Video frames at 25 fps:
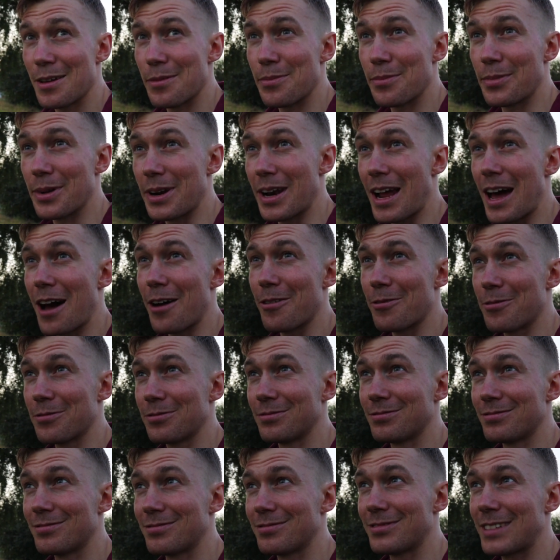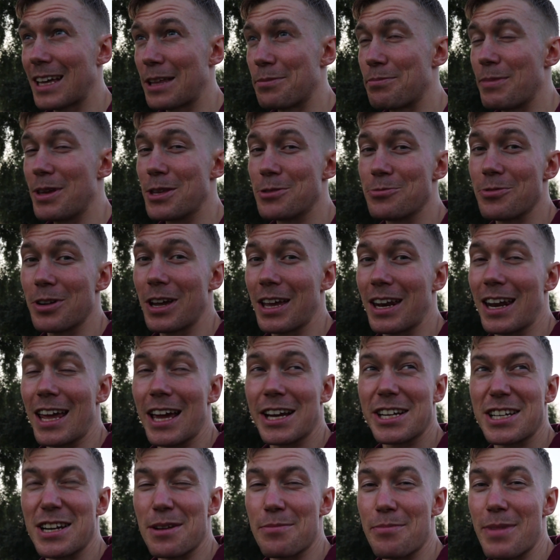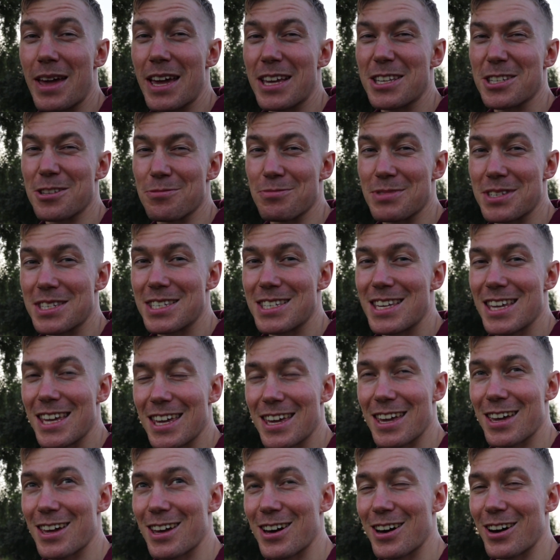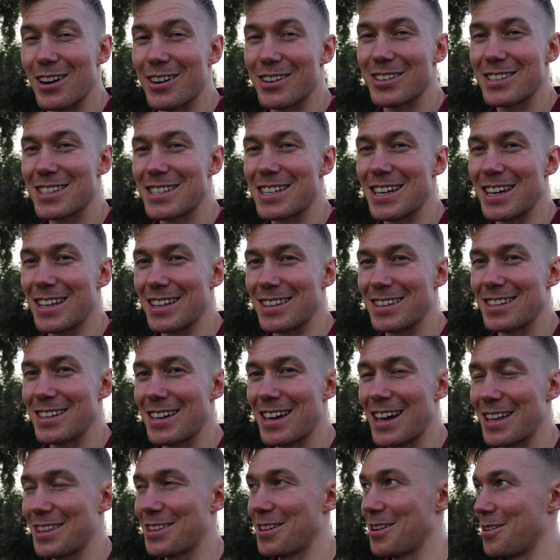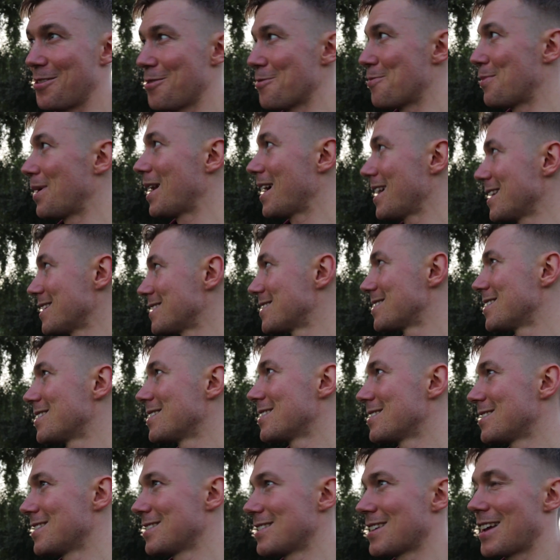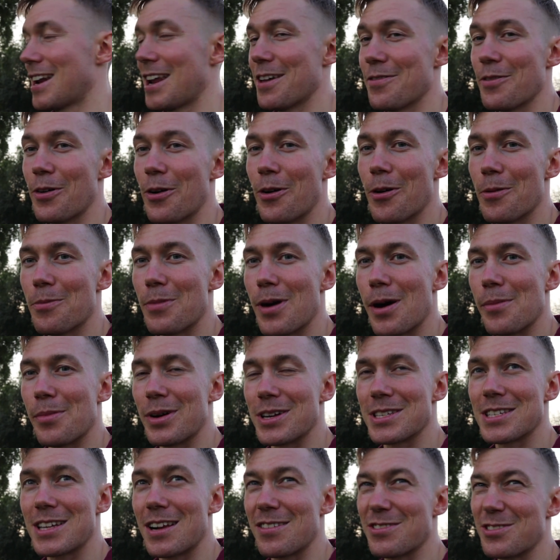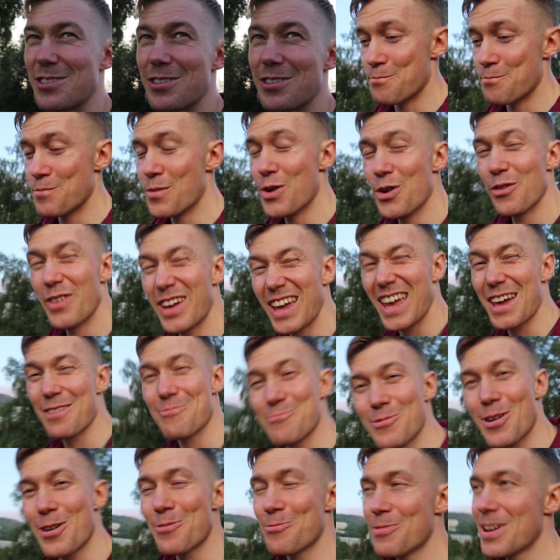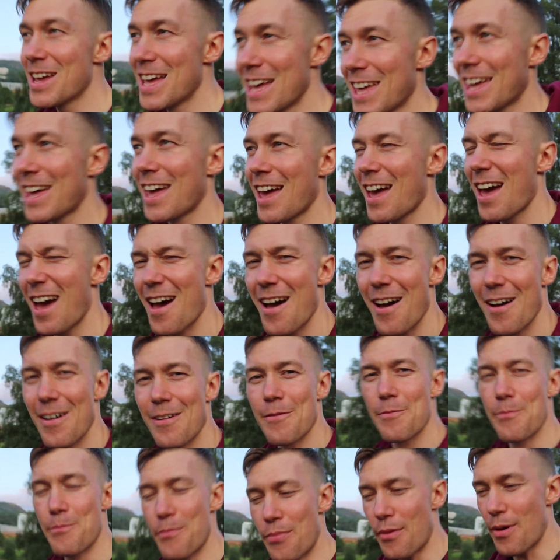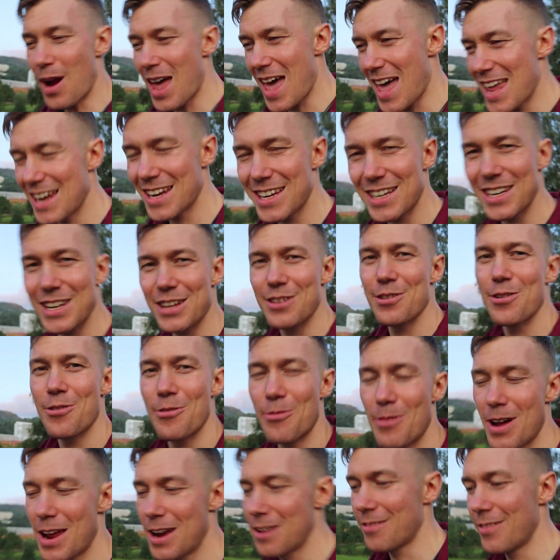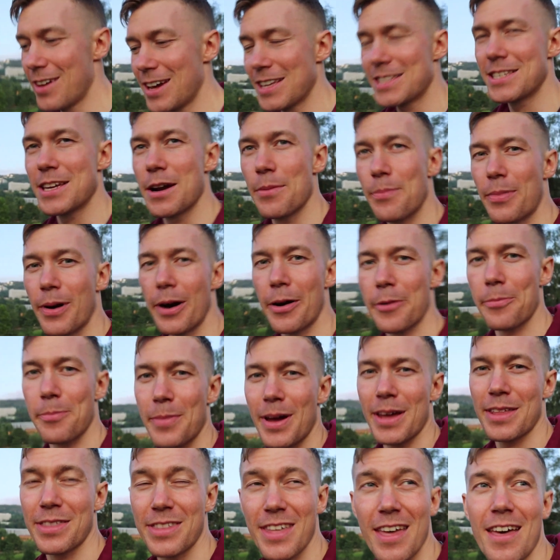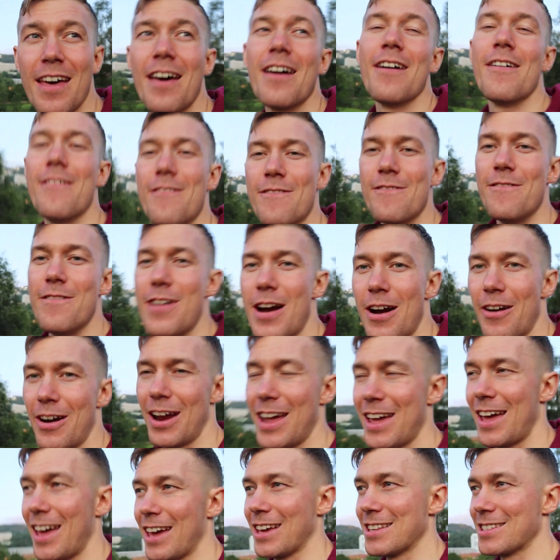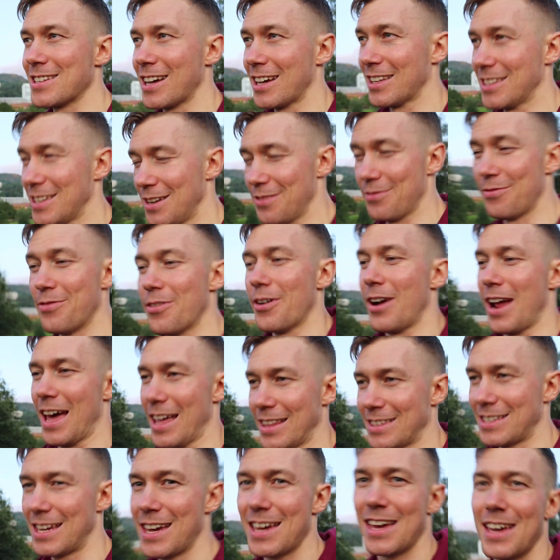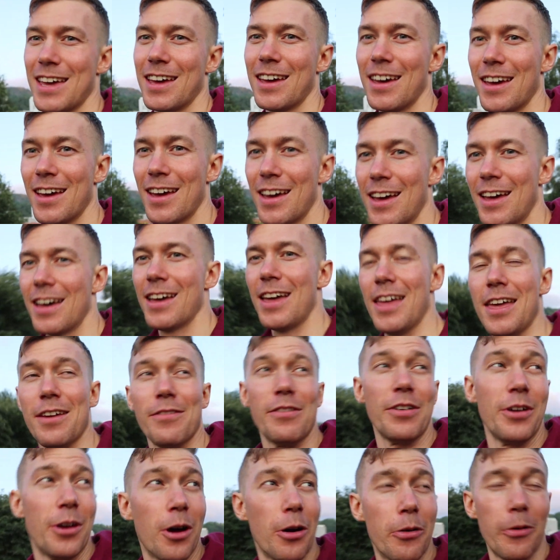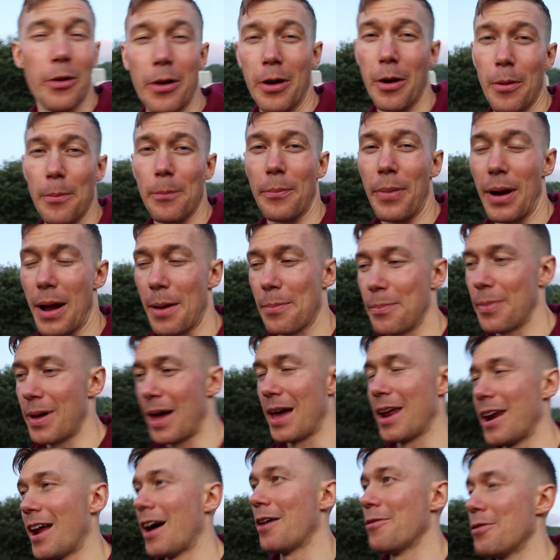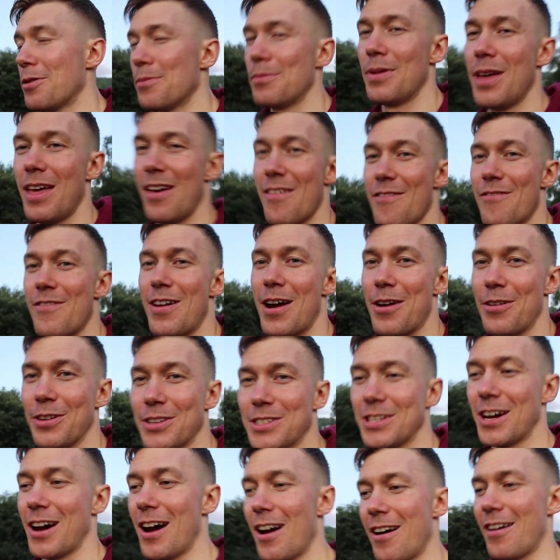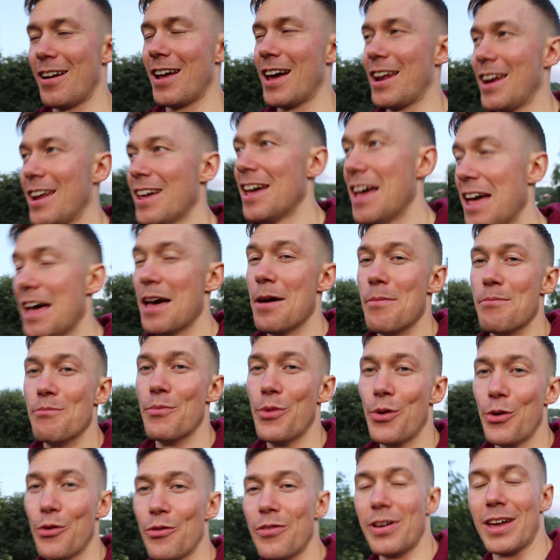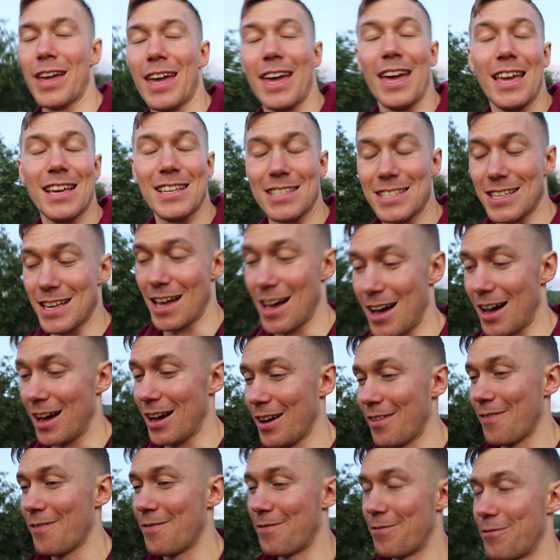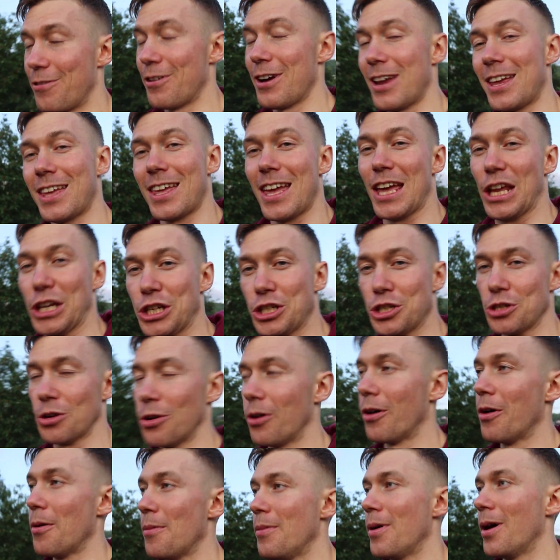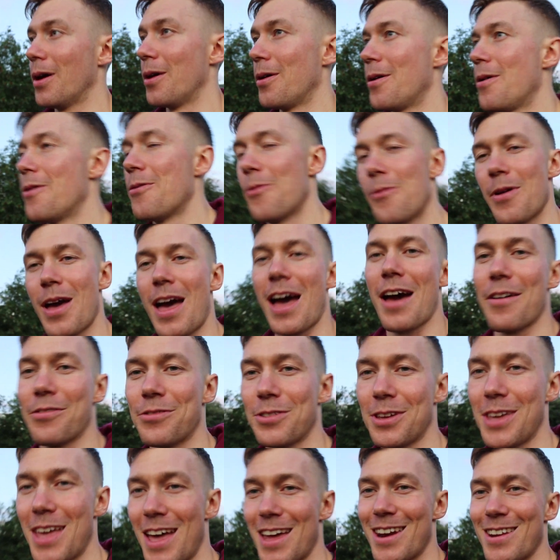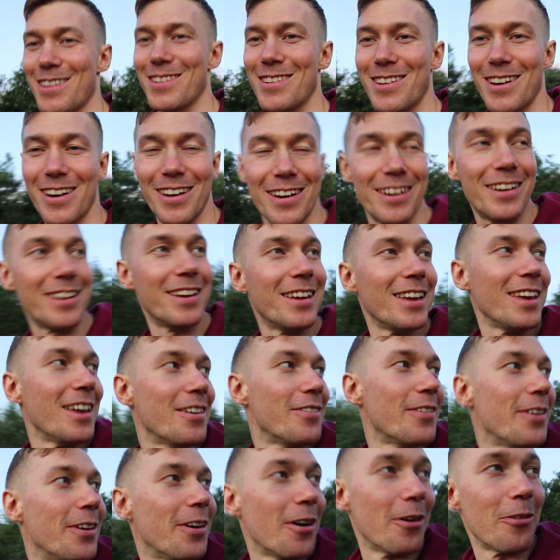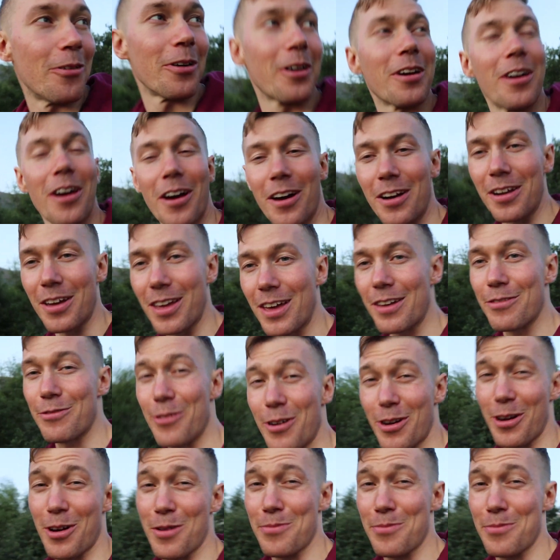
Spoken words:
but now that means we can actually make some sick content at the new place, since I live all by myself. moving in 1 week, brand new renovated apartment, very excited for that. Even though we're on prep and I will be very tired and moving is a freaking chore, but we have to get it done even though we're cutting for a